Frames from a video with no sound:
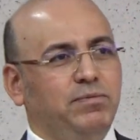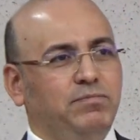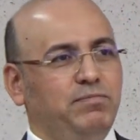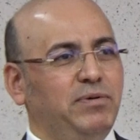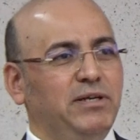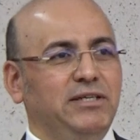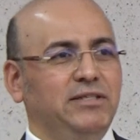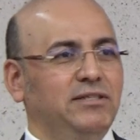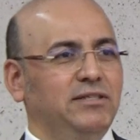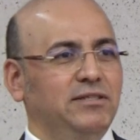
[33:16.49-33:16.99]

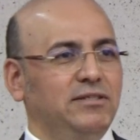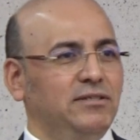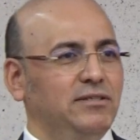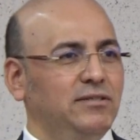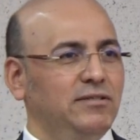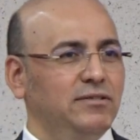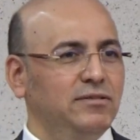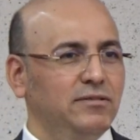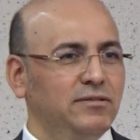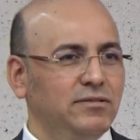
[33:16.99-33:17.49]
Please,
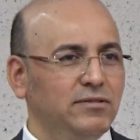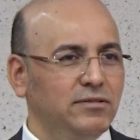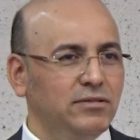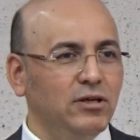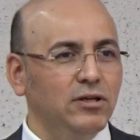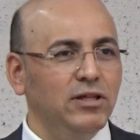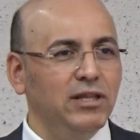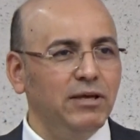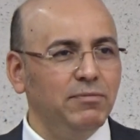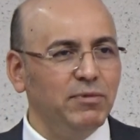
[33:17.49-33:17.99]

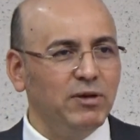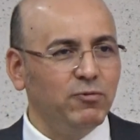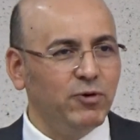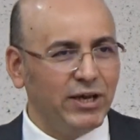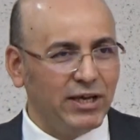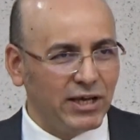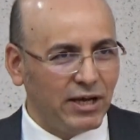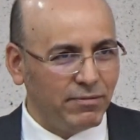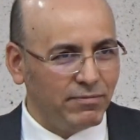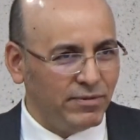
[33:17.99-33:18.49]
don't let me
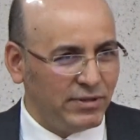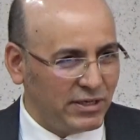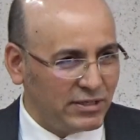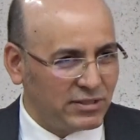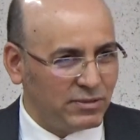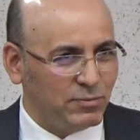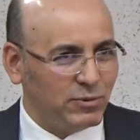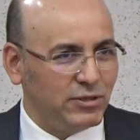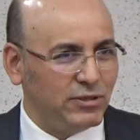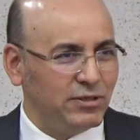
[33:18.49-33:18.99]
wake up
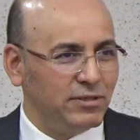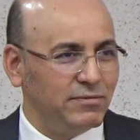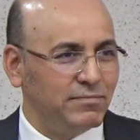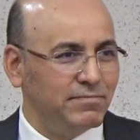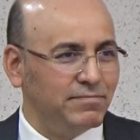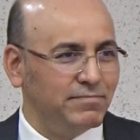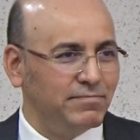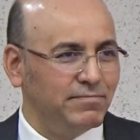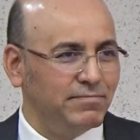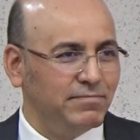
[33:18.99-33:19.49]
next morning.
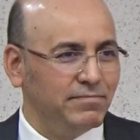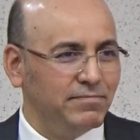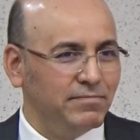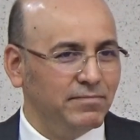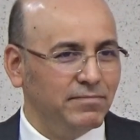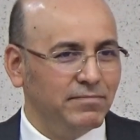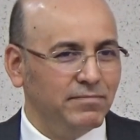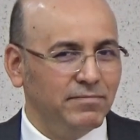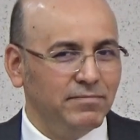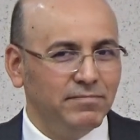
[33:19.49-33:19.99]

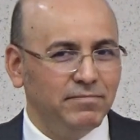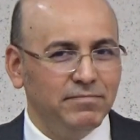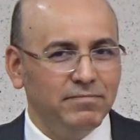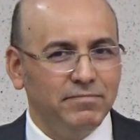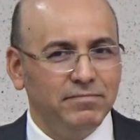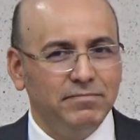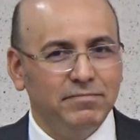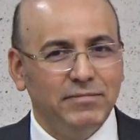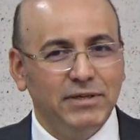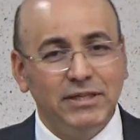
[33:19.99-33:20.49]

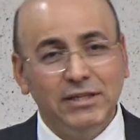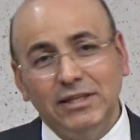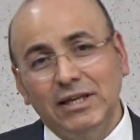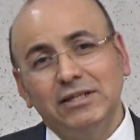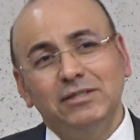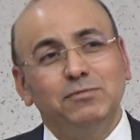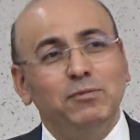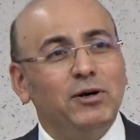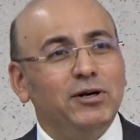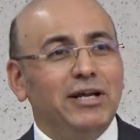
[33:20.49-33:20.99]
But the
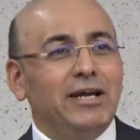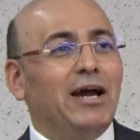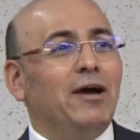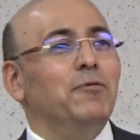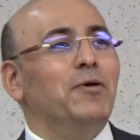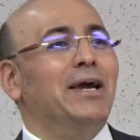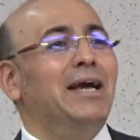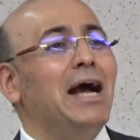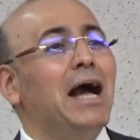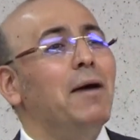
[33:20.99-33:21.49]
next morning I
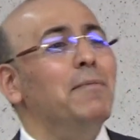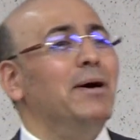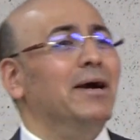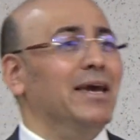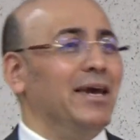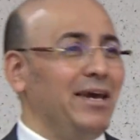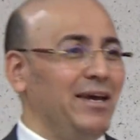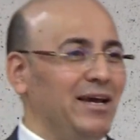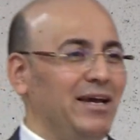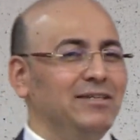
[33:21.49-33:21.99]
wake up
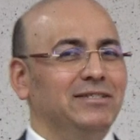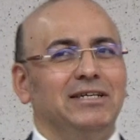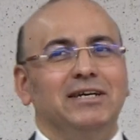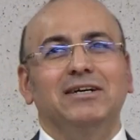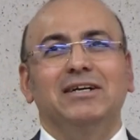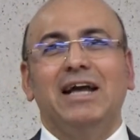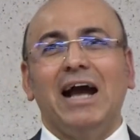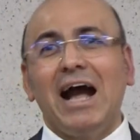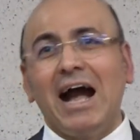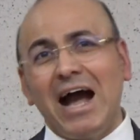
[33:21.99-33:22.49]
again and say,
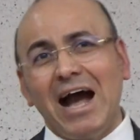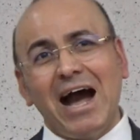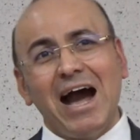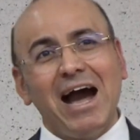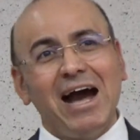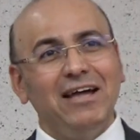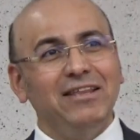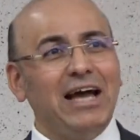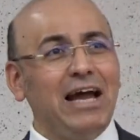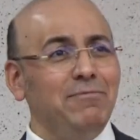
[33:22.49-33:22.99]

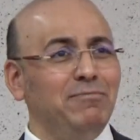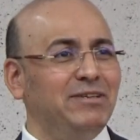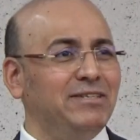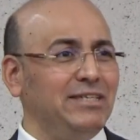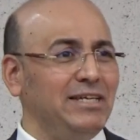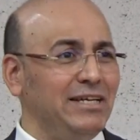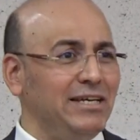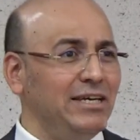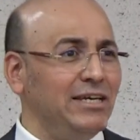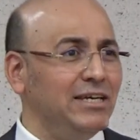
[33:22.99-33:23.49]
God, I'm
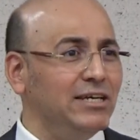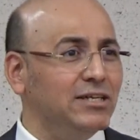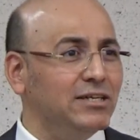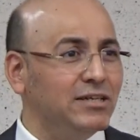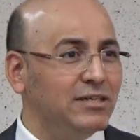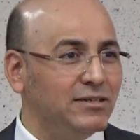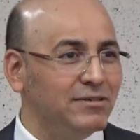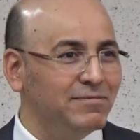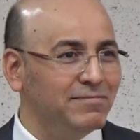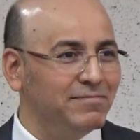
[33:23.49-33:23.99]
still
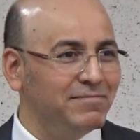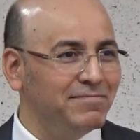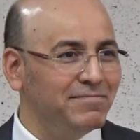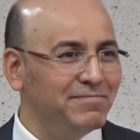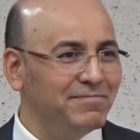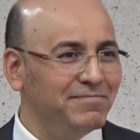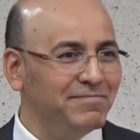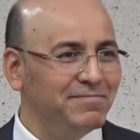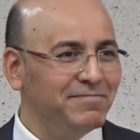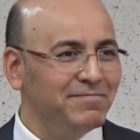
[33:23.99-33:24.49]
here.
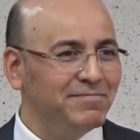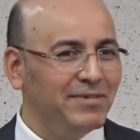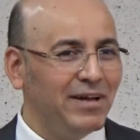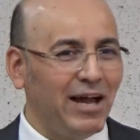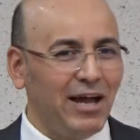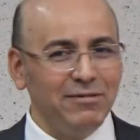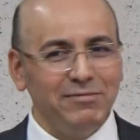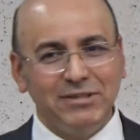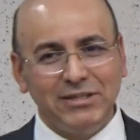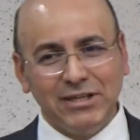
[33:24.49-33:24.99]

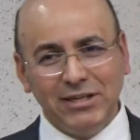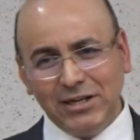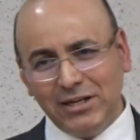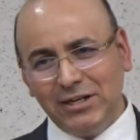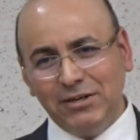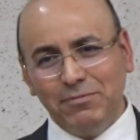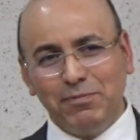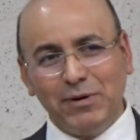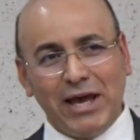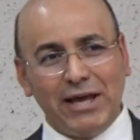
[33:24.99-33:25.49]
I'm still here
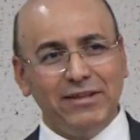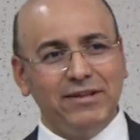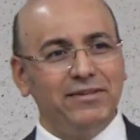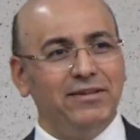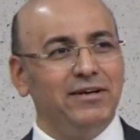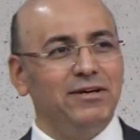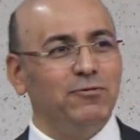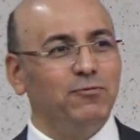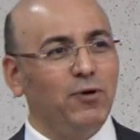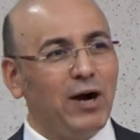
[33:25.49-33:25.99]
in planet
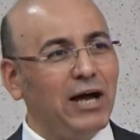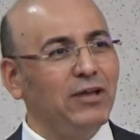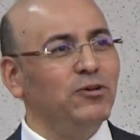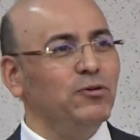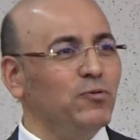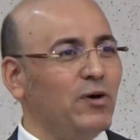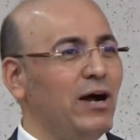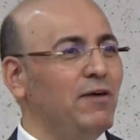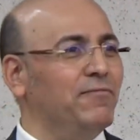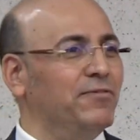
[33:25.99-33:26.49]
Earth. What do you
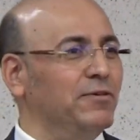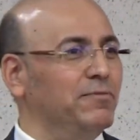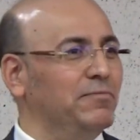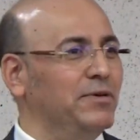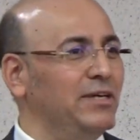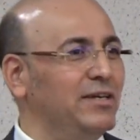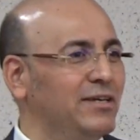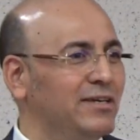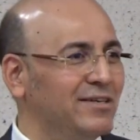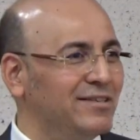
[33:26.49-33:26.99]
want from
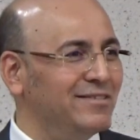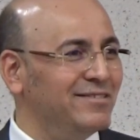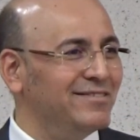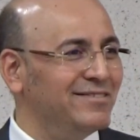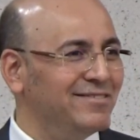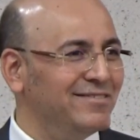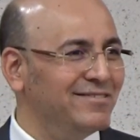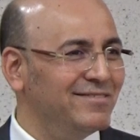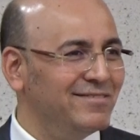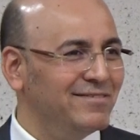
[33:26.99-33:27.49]
me?
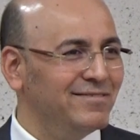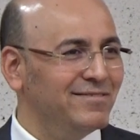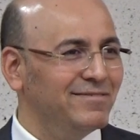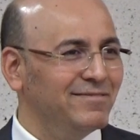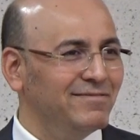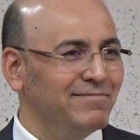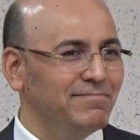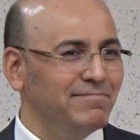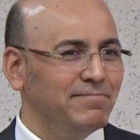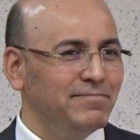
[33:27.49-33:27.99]

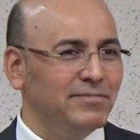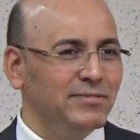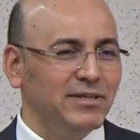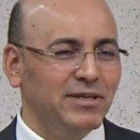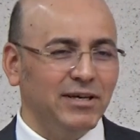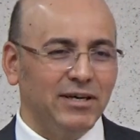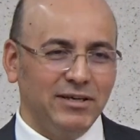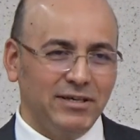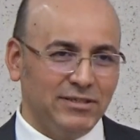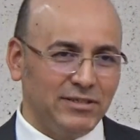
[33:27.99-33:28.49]

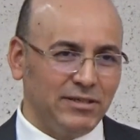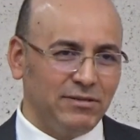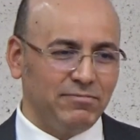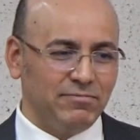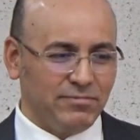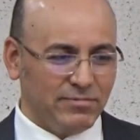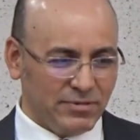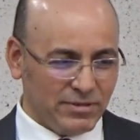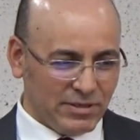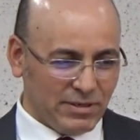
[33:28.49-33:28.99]
And he said,
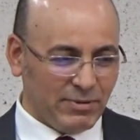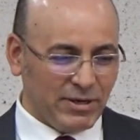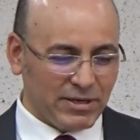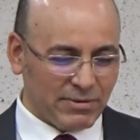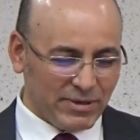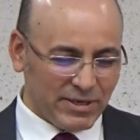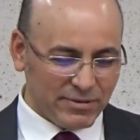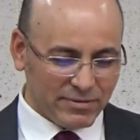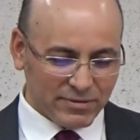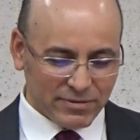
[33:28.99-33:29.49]
Come on, come
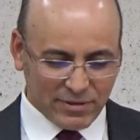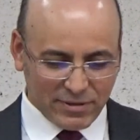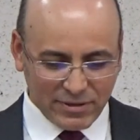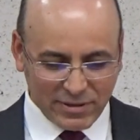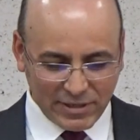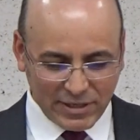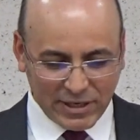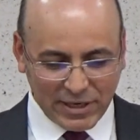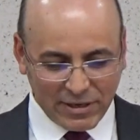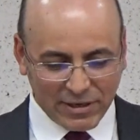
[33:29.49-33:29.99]
on,
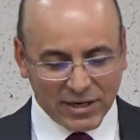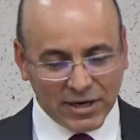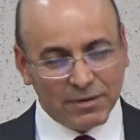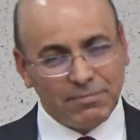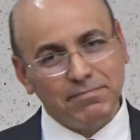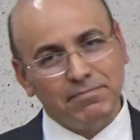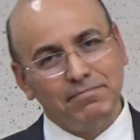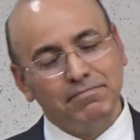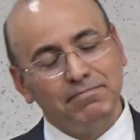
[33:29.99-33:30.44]
get up, get up.